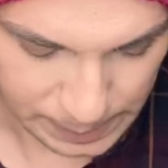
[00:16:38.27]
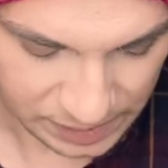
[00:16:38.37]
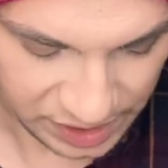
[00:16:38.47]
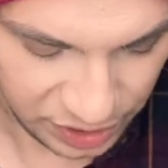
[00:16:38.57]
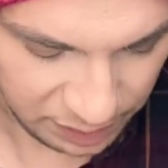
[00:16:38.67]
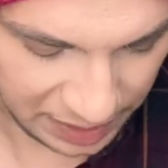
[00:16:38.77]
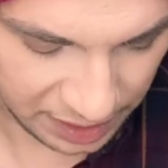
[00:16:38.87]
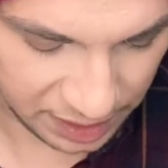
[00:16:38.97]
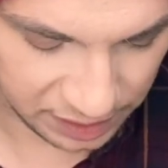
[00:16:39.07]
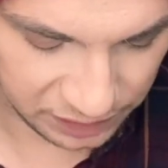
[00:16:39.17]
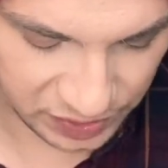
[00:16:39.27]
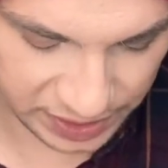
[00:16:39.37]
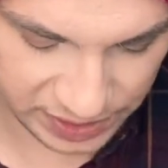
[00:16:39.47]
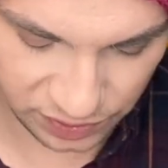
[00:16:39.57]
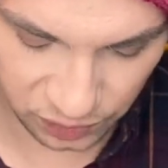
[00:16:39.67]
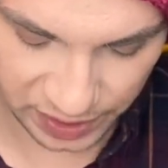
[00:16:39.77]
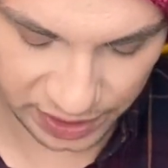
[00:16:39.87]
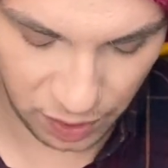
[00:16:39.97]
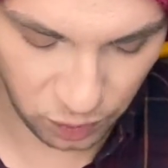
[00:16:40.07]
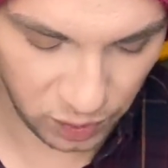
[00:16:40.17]
You can make all of this
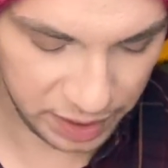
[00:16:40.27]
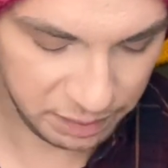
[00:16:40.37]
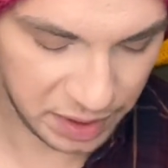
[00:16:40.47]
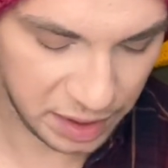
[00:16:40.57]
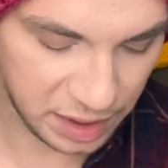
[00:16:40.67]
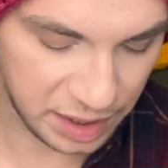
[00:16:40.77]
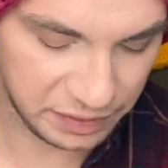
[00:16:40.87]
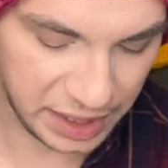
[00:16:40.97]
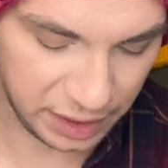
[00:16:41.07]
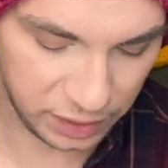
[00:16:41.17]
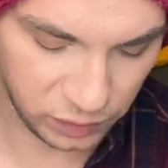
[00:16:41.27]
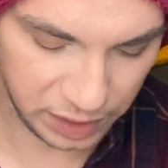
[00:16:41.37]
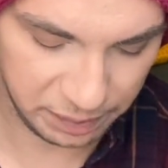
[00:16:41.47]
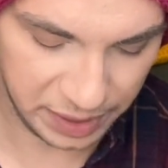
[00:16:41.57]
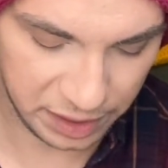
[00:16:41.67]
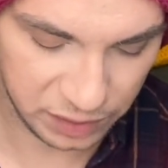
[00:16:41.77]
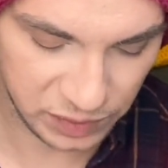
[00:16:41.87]
with one ball of Caron one pound,